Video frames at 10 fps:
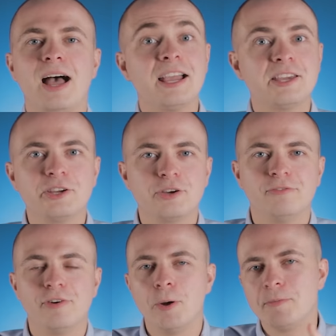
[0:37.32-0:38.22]
I can
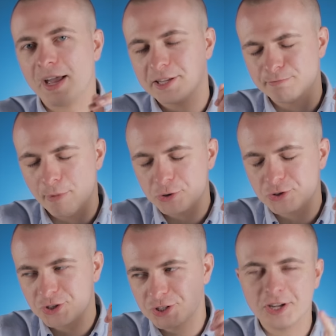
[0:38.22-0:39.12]
confirm that is
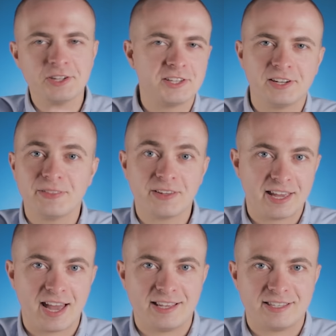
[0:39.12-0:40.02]
most certainly the
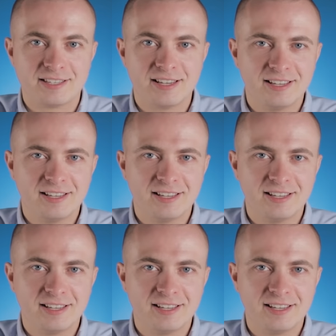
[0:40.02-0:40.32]
case.